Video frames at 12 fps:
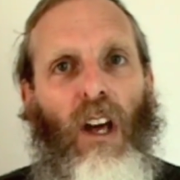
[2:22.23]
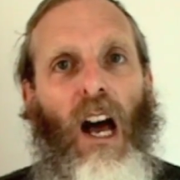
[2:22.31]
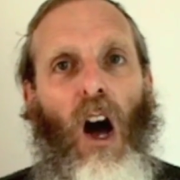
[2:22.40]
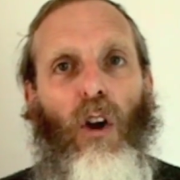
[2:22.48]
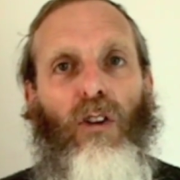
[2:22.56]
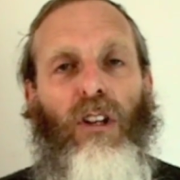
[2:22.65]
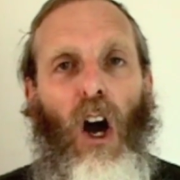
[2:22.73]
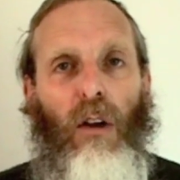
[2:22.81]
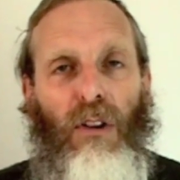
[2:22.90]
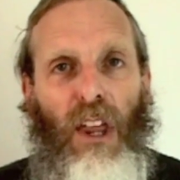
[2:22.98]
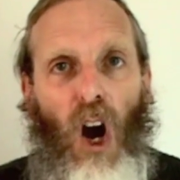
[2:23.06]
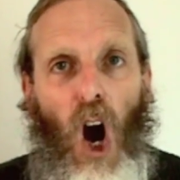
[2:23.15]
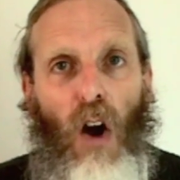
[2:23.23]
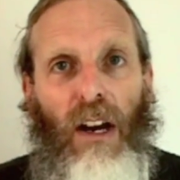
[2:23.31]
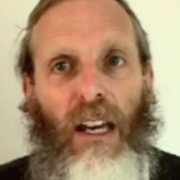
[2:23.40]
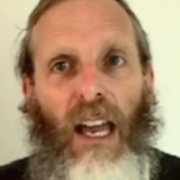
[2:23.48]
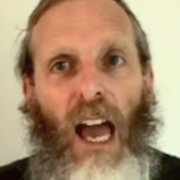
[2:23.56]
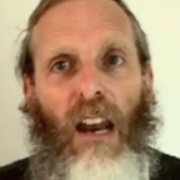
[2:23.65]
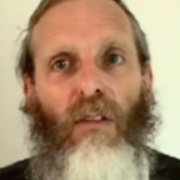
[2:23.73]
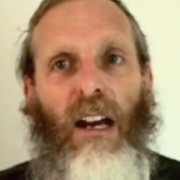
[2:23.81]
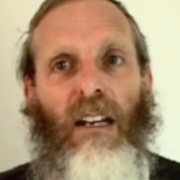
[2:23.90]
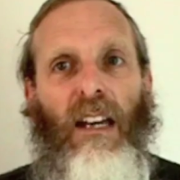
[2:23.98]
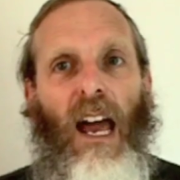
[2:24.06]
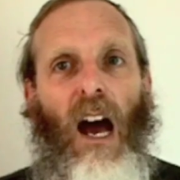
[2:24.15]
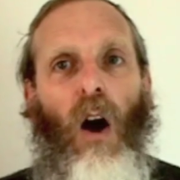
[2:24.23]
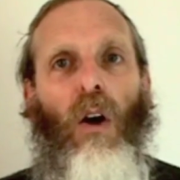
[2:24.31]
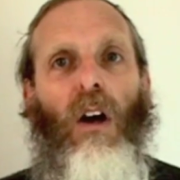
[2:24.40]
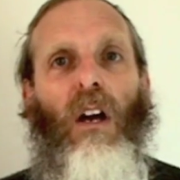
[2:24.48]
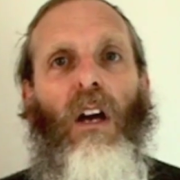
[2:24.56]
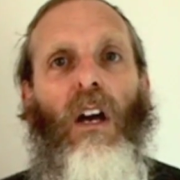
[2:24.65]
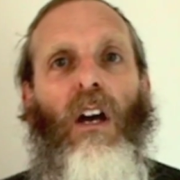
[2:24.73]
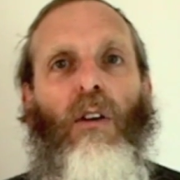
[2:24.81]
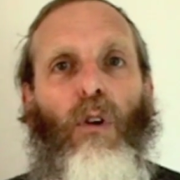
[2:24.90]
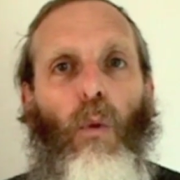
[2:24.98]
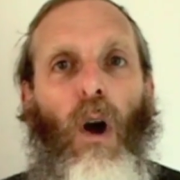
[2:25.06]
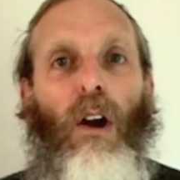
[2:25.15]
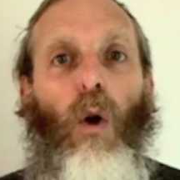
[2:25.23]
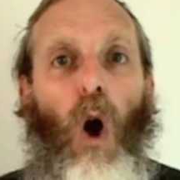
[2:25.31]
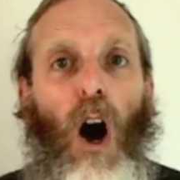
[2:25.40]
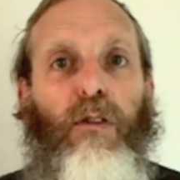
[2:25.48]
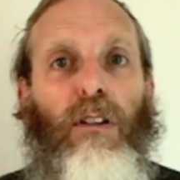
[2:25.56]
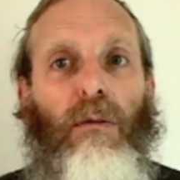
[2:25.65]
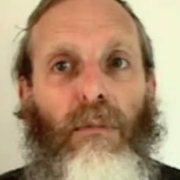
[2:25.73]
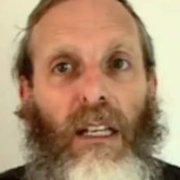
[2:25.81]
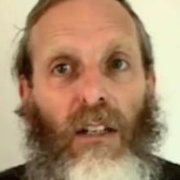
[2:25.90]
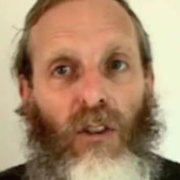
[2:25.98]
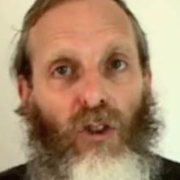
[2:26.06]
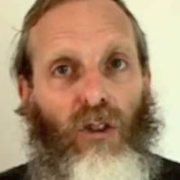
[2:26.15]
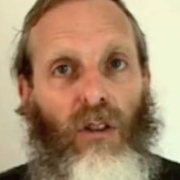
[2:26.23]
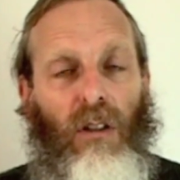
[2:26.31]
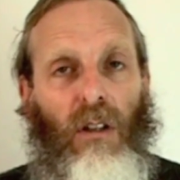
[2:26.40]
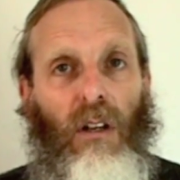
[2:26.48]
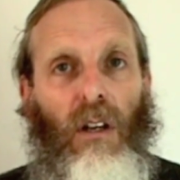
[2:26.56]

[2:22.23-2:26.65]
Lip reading: and I'll tell you what they are again right now for what often means.